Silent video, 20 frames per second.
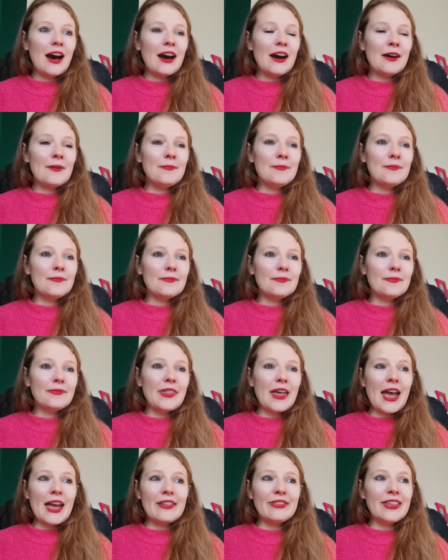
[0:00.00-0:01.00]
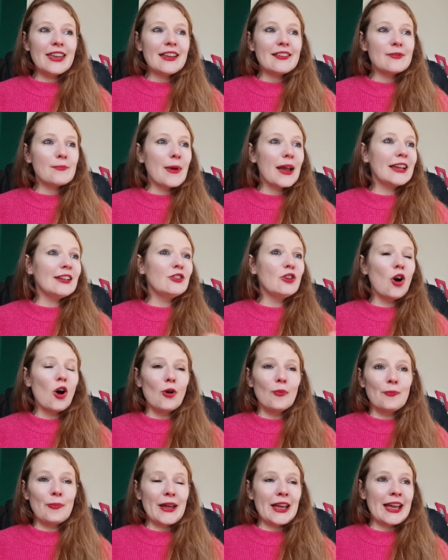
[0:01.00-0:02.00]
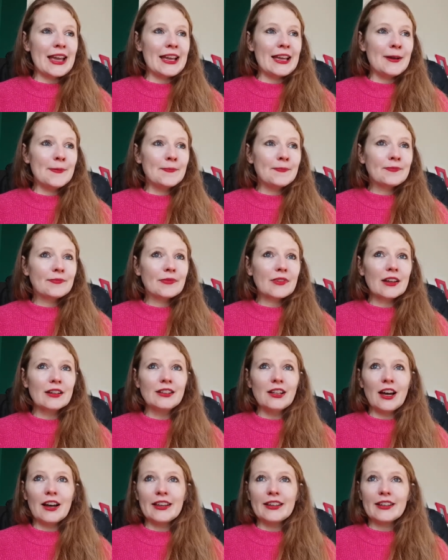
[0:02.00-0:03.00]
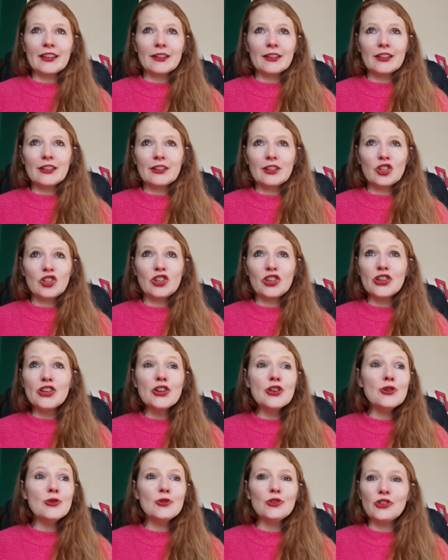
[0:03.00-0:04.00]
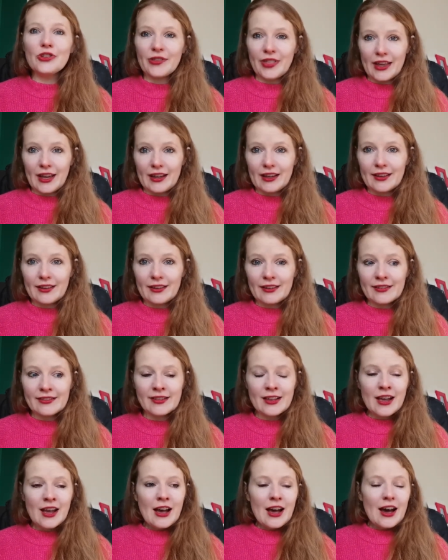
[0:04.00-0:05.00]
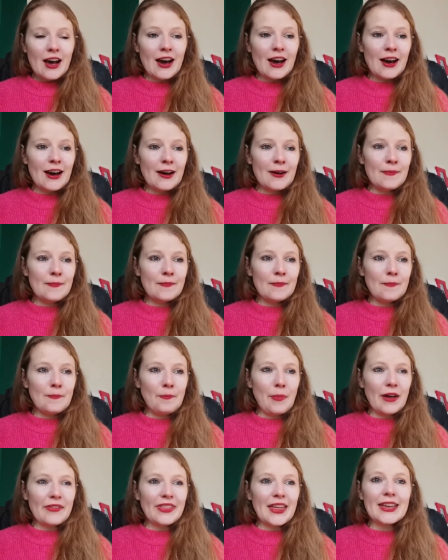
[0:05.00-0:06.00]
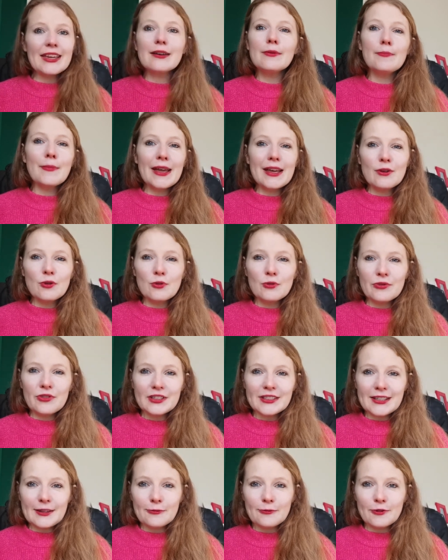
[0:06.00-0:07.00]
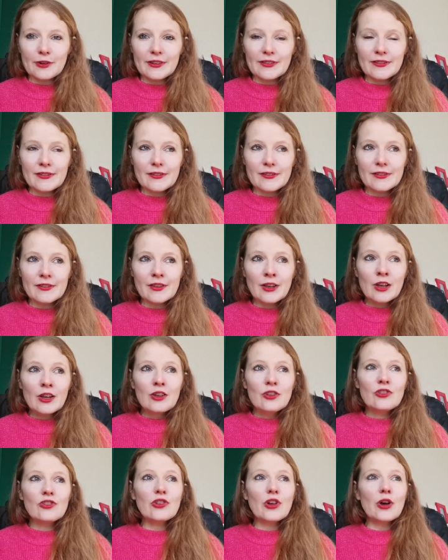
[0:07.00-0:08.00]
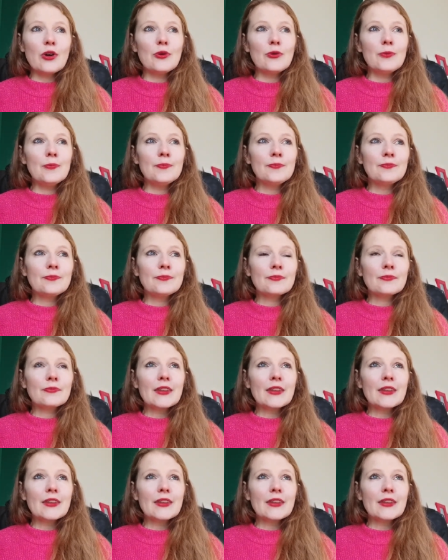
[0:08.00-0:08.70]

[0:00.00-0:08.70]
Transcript: um, these may not be like huge things, um, but they can make all the difference. So